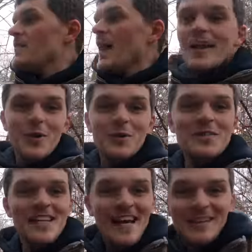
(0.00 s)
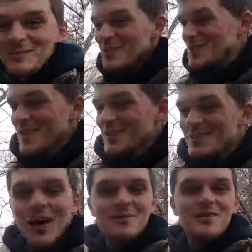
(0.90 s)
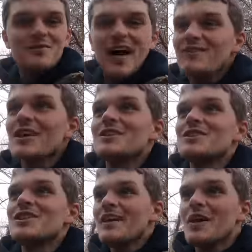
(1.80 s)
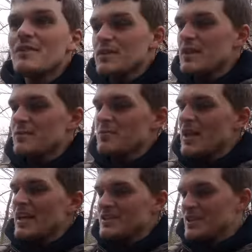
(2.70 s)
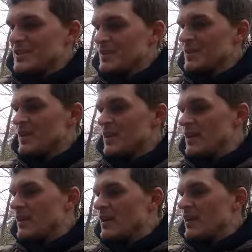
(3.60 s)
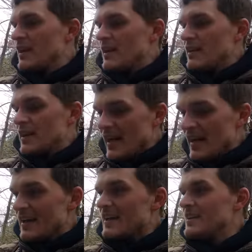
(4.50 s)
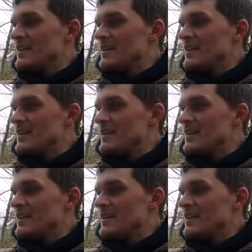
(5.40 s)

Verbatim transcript: I know exactly which deer it's off of. I've got a shed off of him from last year. Yeah.